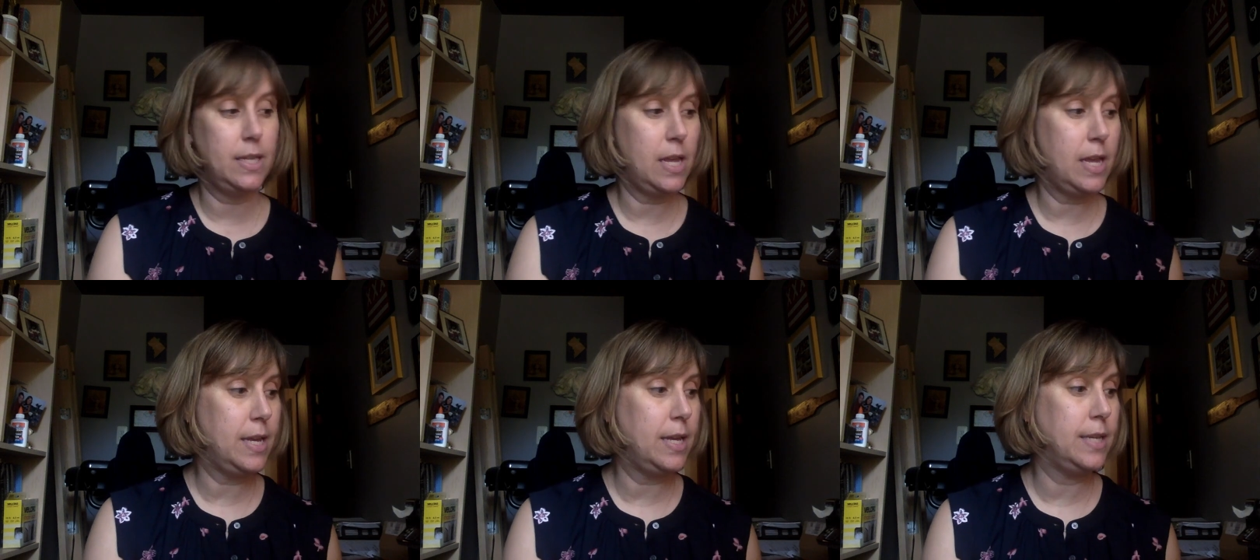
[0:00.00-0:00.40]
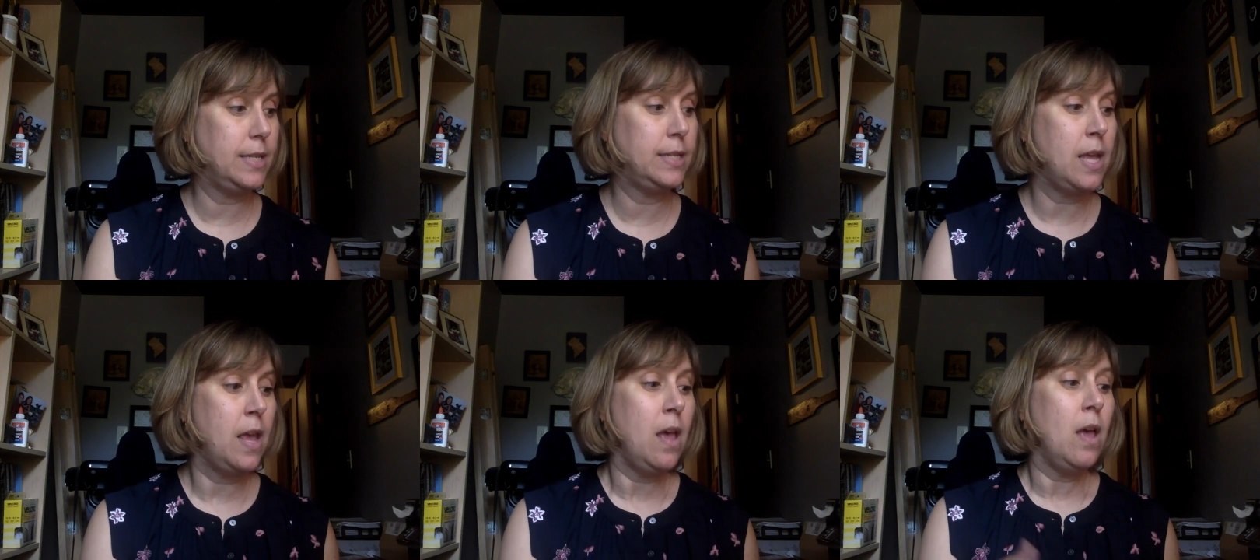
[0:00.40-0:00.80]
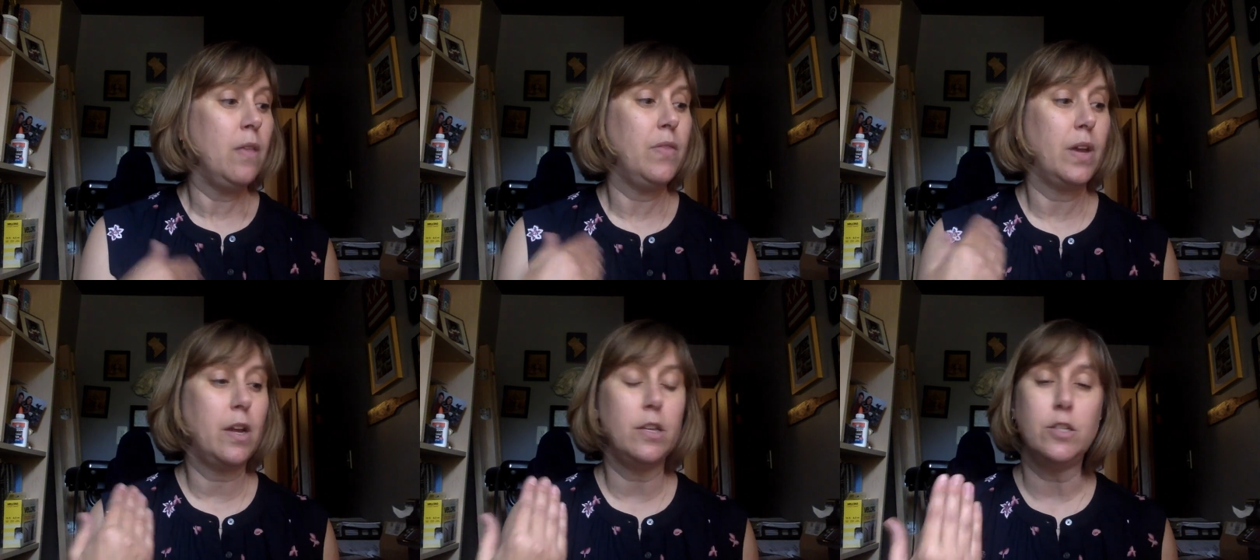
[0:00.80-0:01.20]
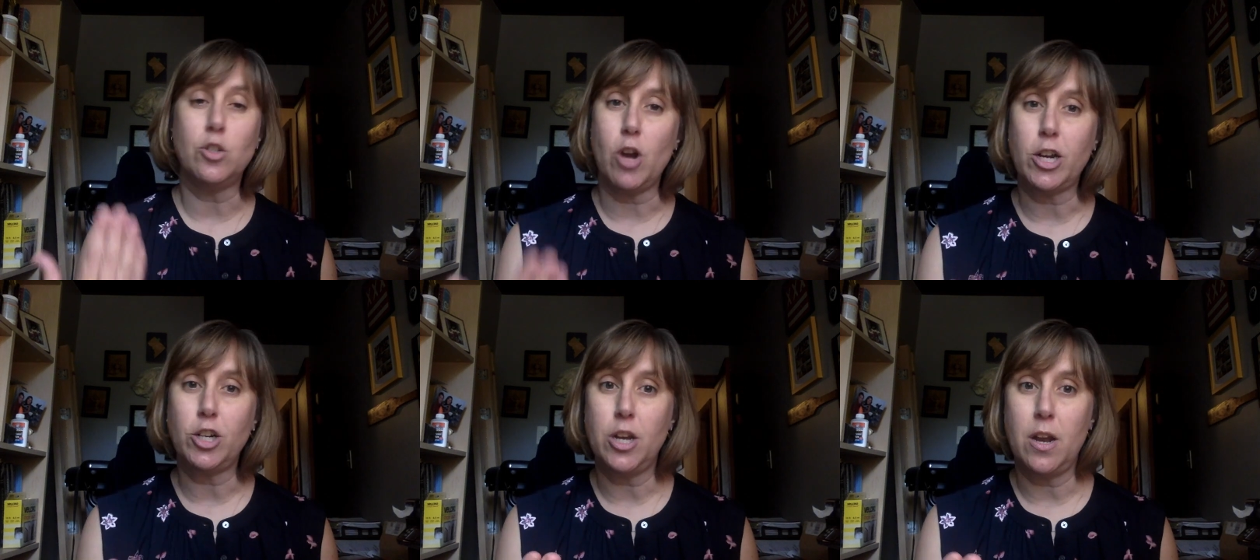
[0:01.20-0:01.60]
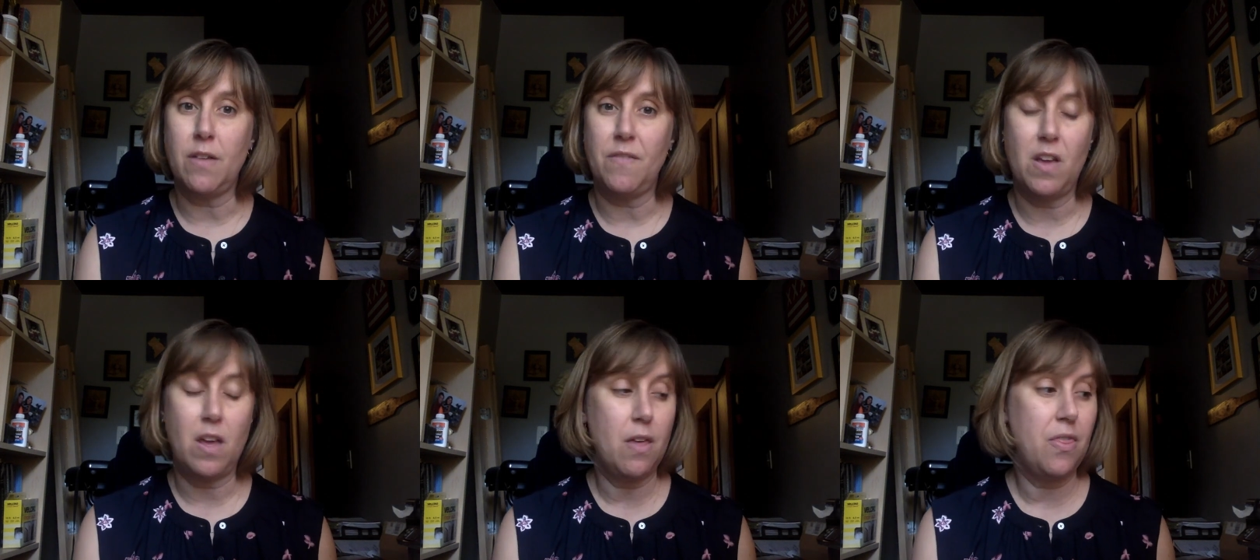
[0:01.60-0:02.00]
is the construction of
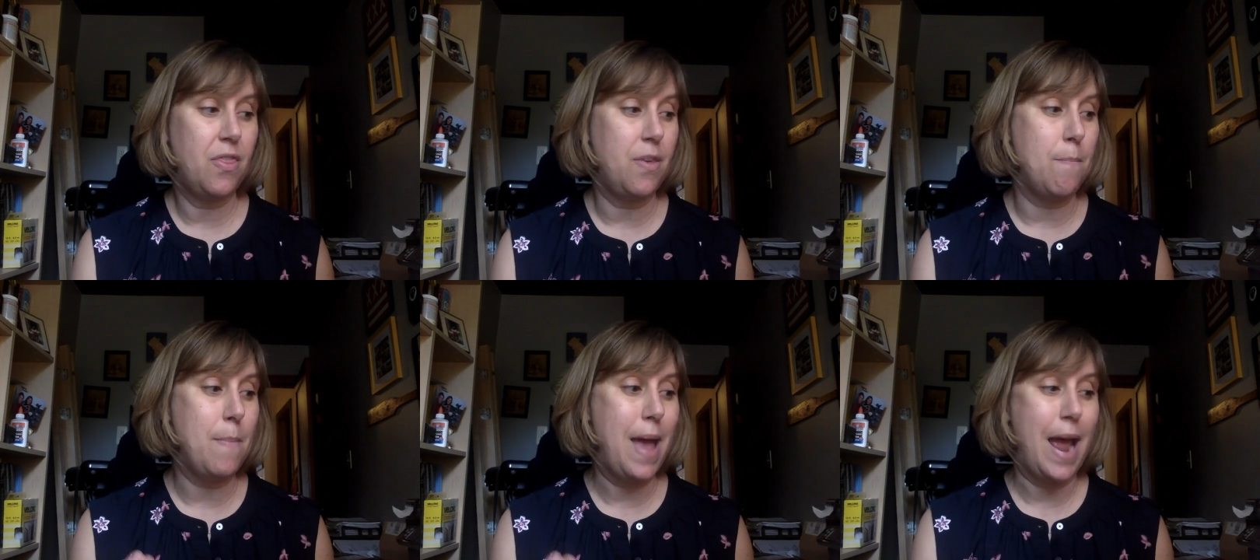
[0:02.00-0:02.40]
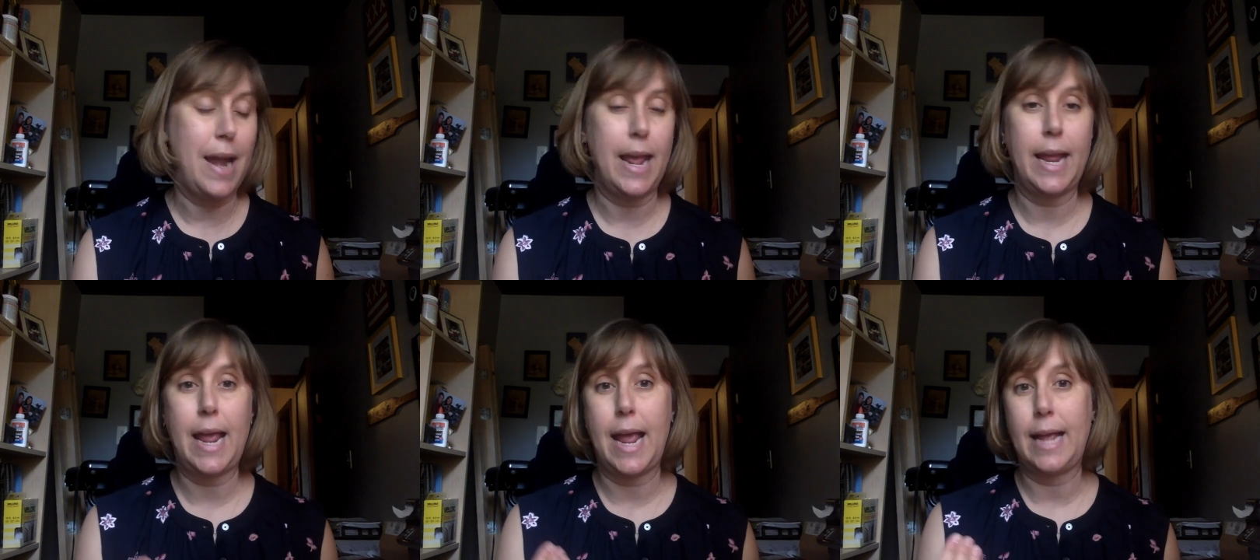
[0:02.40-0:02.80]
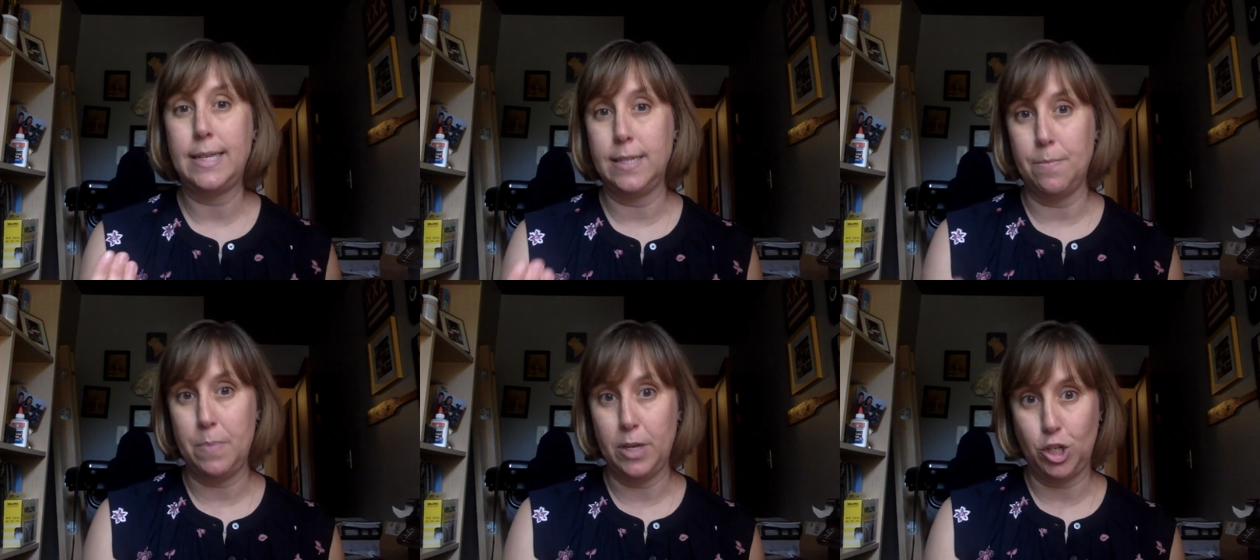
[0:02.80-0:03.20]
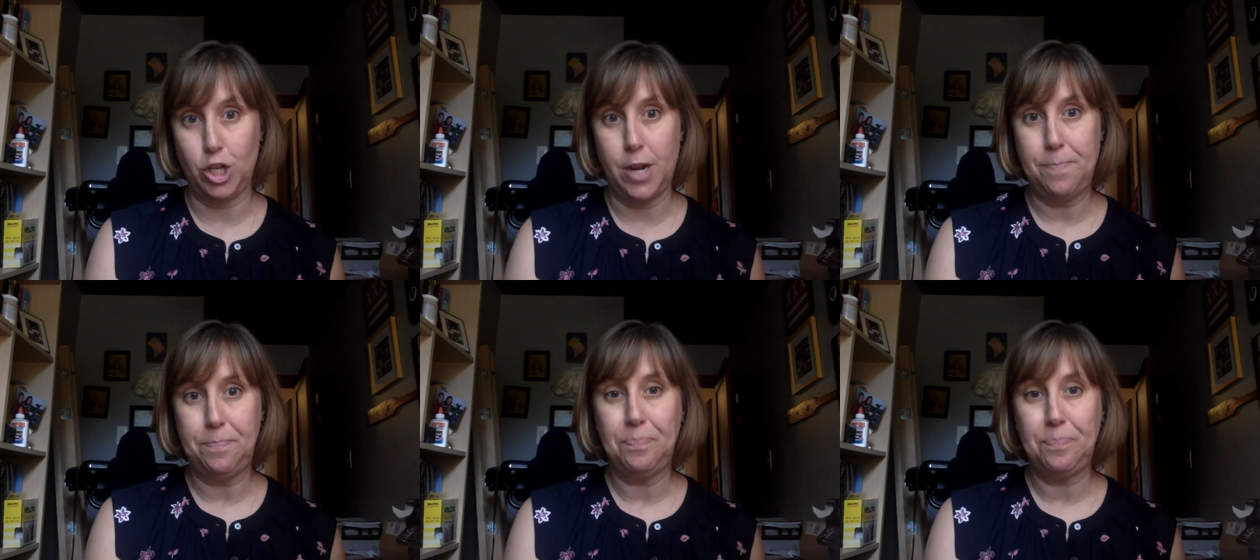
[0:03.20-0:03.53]
a thematic exhibition.